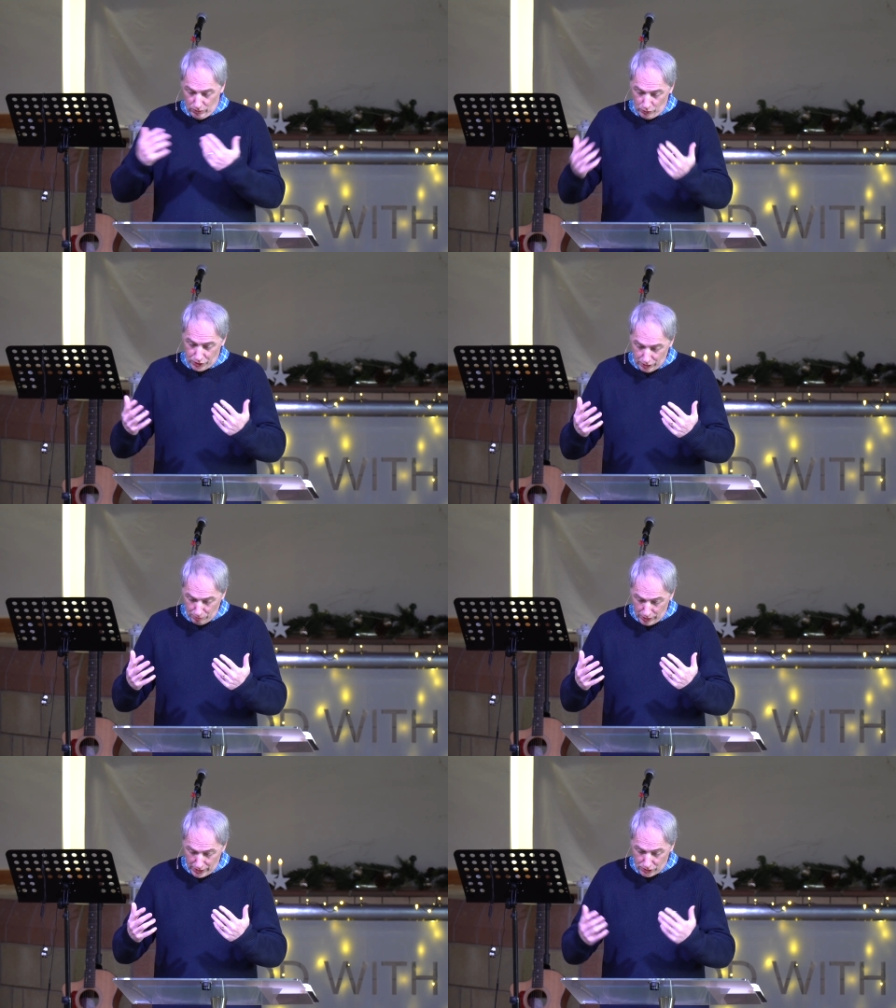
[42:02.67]
would
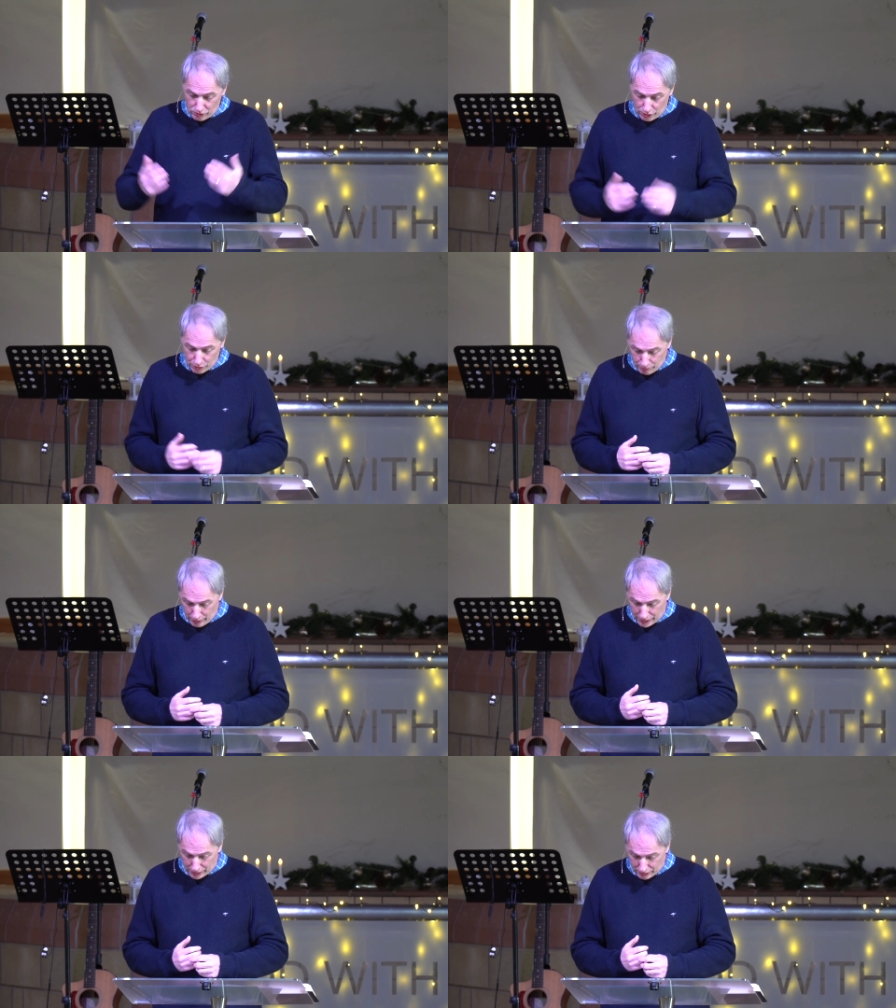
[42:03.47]
symbolise God's
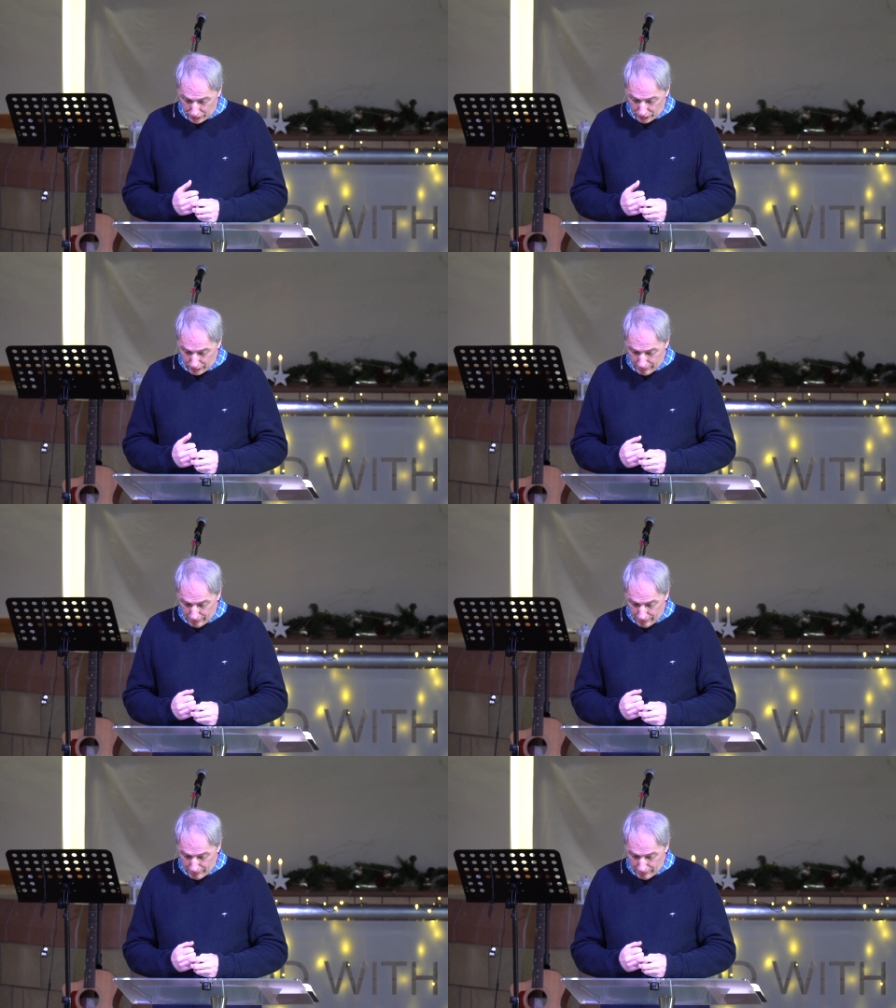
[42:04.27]
presence.